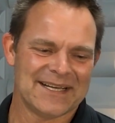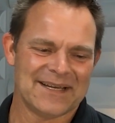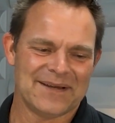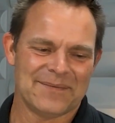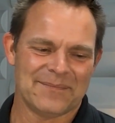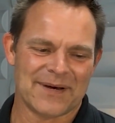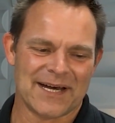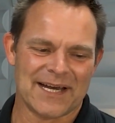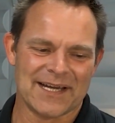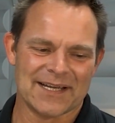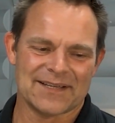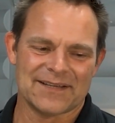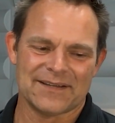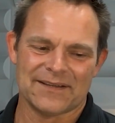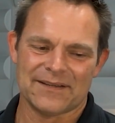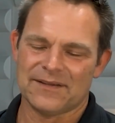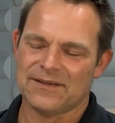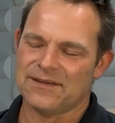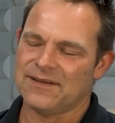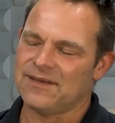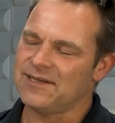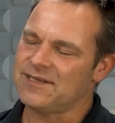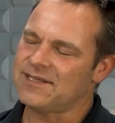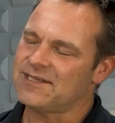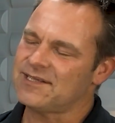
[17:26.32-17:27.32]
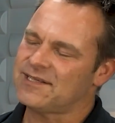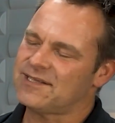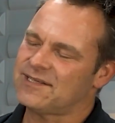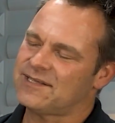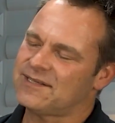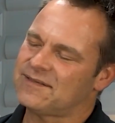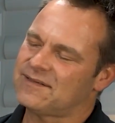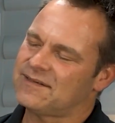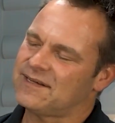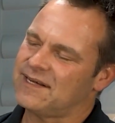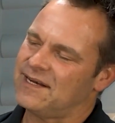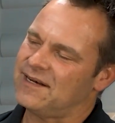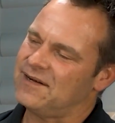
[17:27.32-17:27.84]
Mike, this
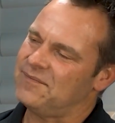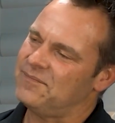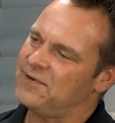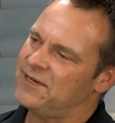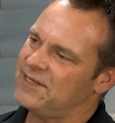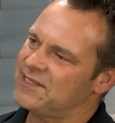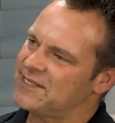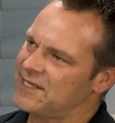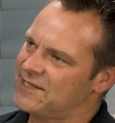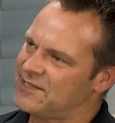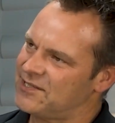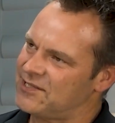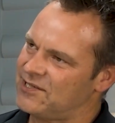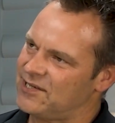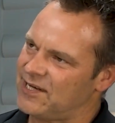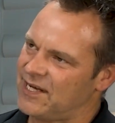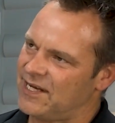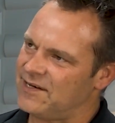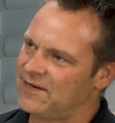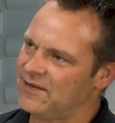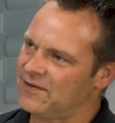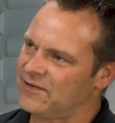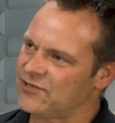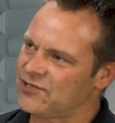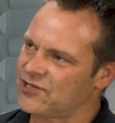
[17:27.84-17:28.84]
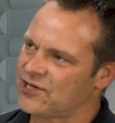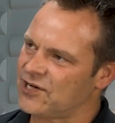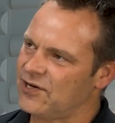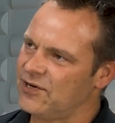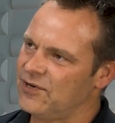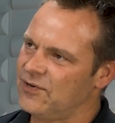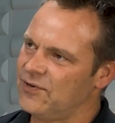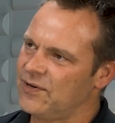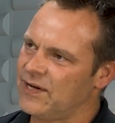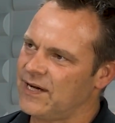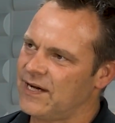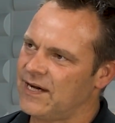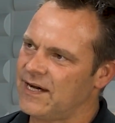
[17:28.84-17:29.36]
kind of brings us to the end of the
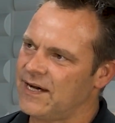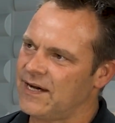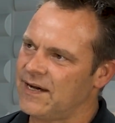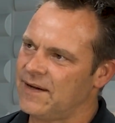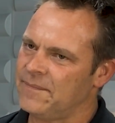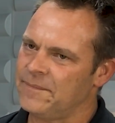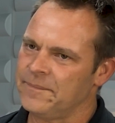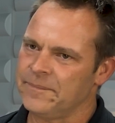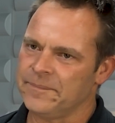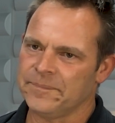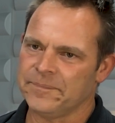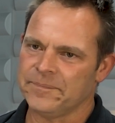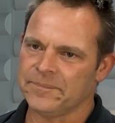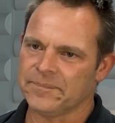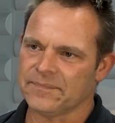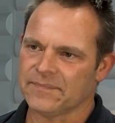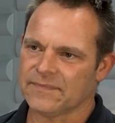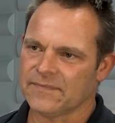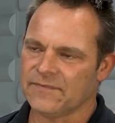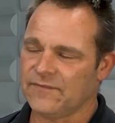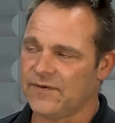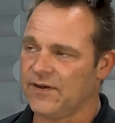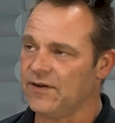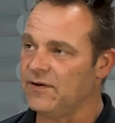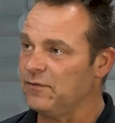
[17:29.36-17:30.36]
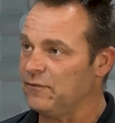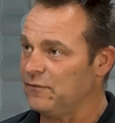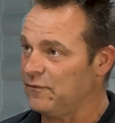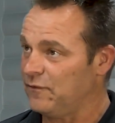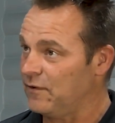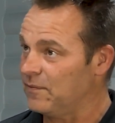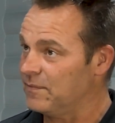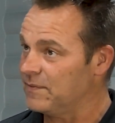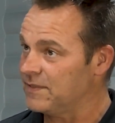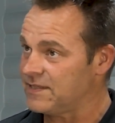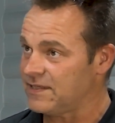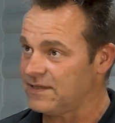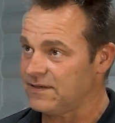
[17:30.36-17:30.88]
show. Very
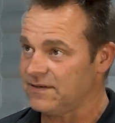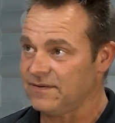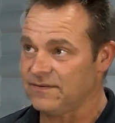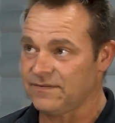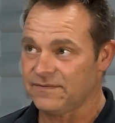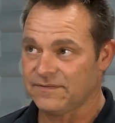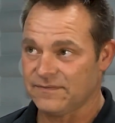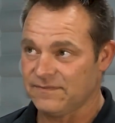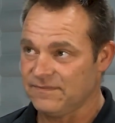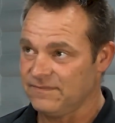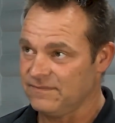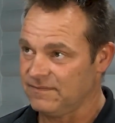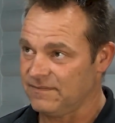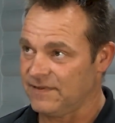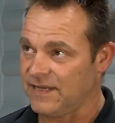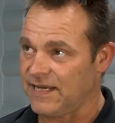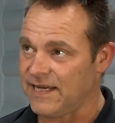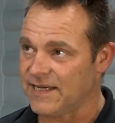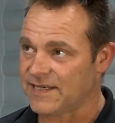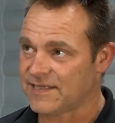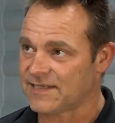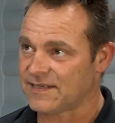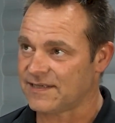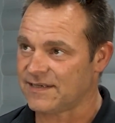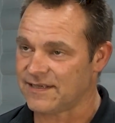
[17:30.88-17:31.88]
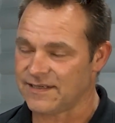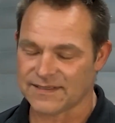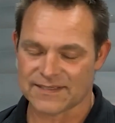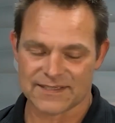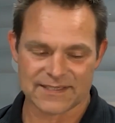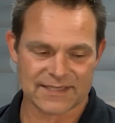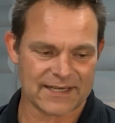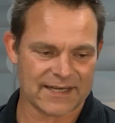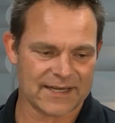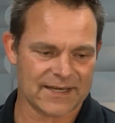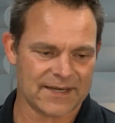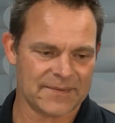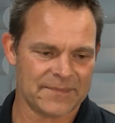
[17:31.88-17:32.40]
informative, excellent
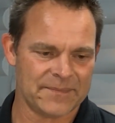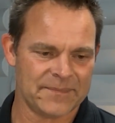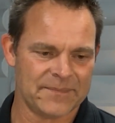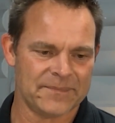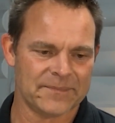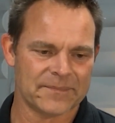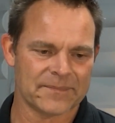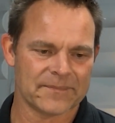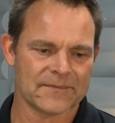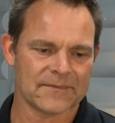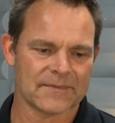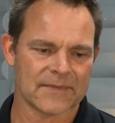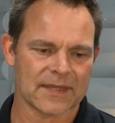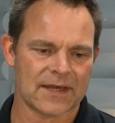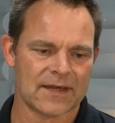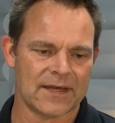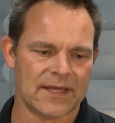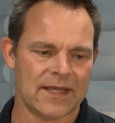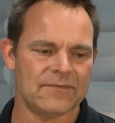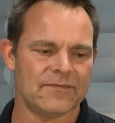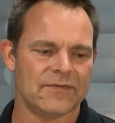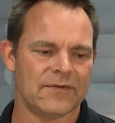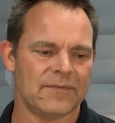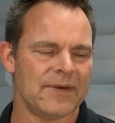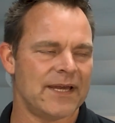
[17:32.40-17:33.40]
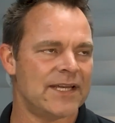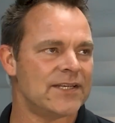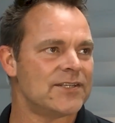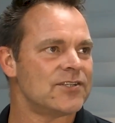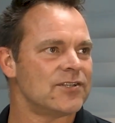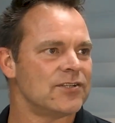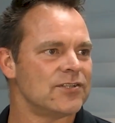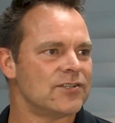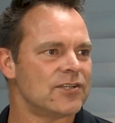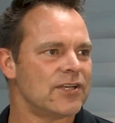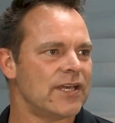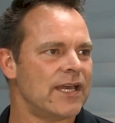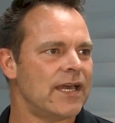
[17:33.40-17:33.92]
information to